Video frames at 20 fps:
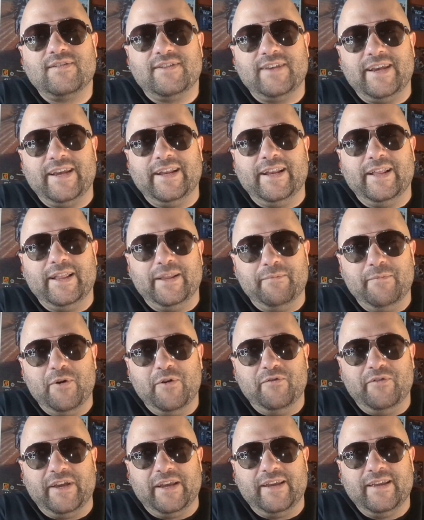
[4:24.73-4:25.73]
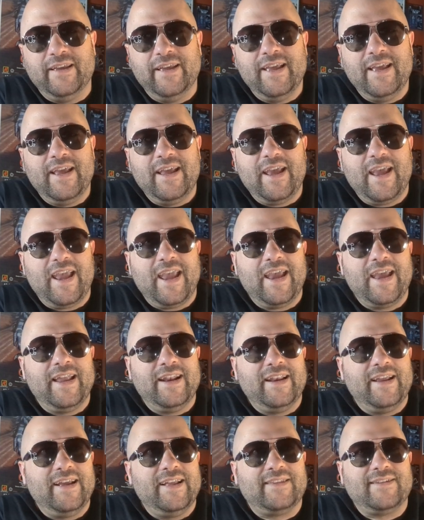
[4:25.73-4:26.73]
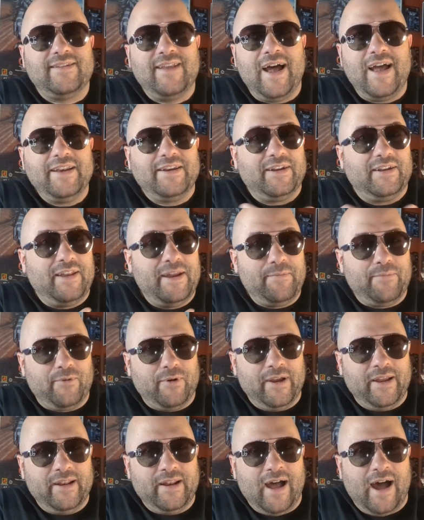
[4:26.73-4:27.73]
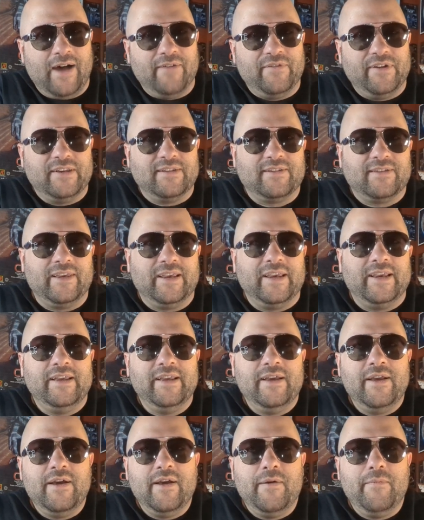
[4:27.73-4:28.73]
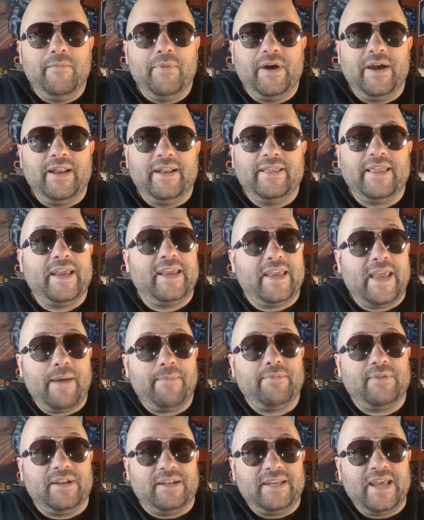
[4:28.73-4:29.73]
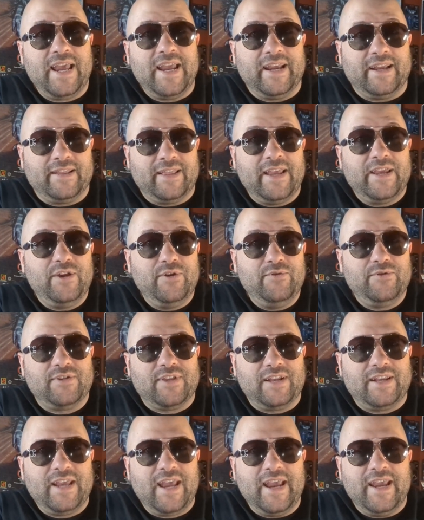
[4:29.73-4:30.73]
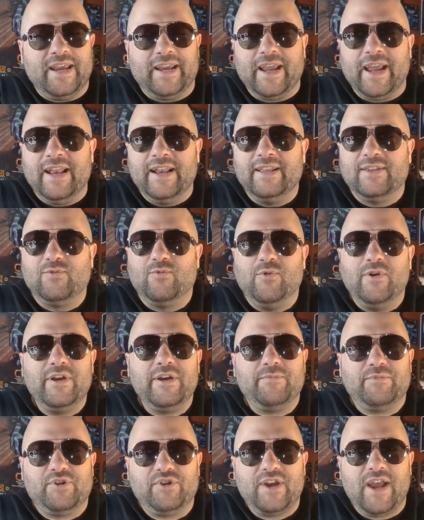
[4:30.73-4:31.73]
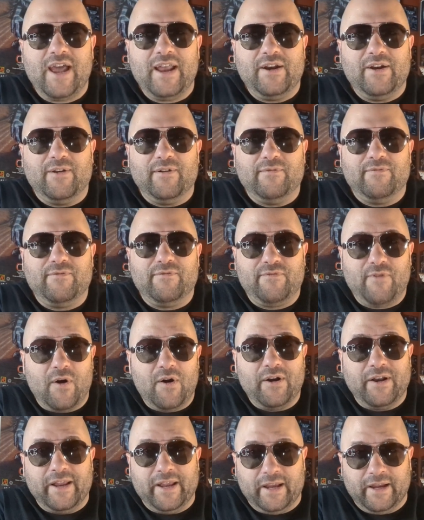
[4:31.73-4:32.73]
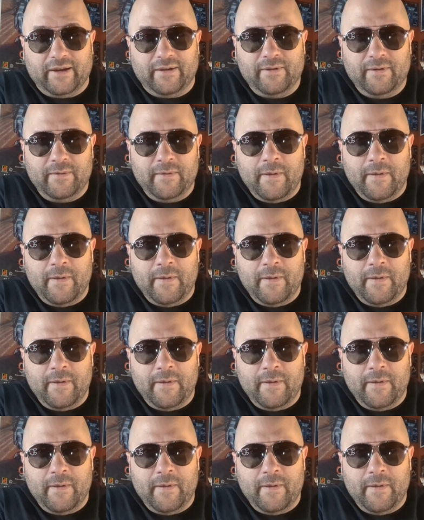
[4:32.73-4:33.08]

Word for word: scene in the movie, and it's not deliberate, obviously, but they kept the take. They used the take, and it's William Shatner farting.